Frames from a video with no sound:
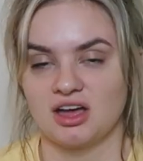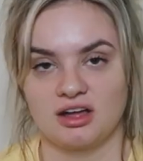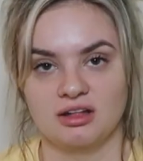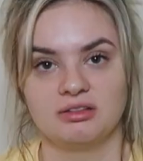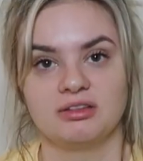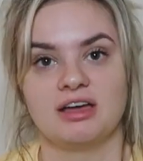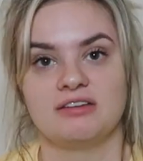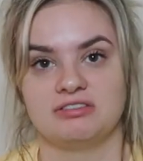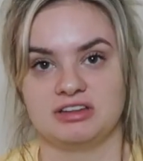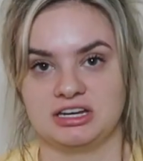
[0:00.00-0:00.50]

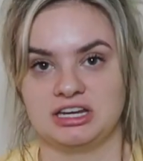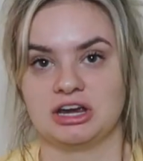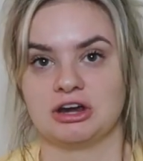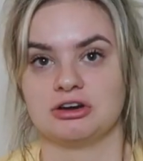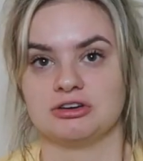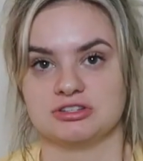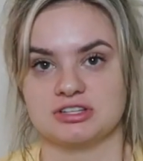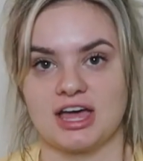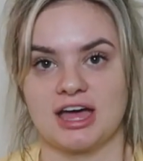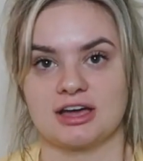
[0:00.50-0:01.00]
11
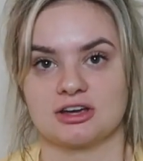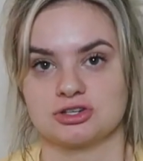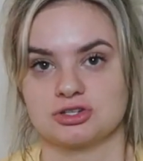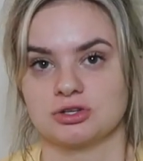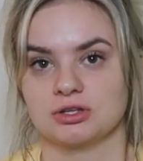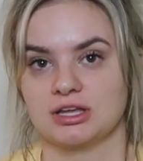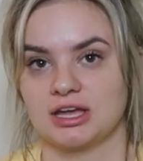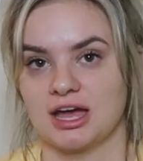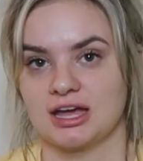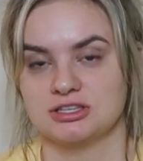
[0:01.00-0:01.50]
years,
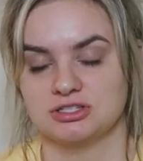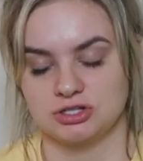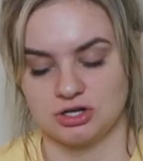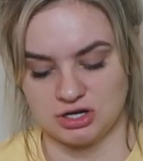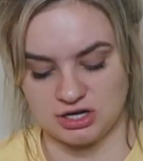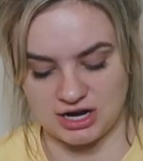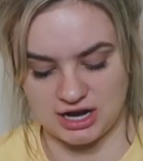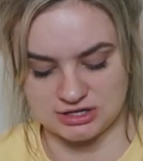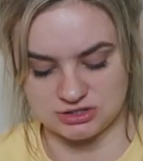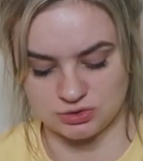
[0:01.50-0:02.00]
actually. I
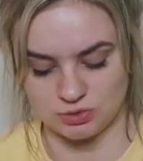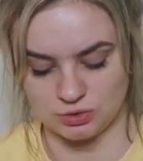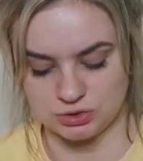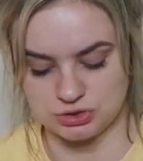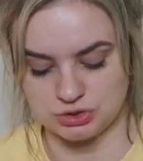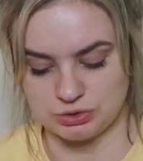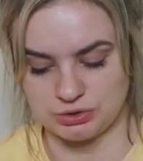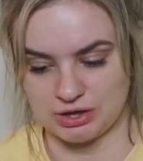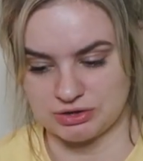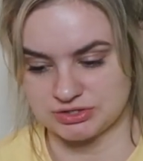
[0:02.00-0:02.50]
started high school
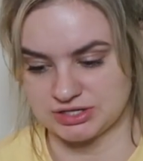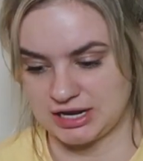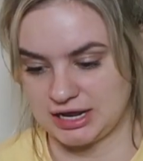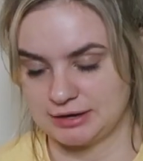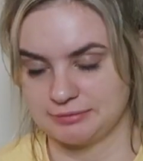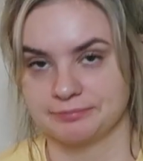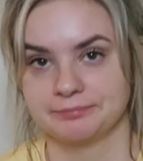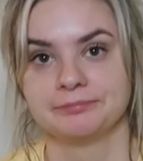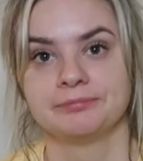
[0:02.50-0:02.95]
in 2008.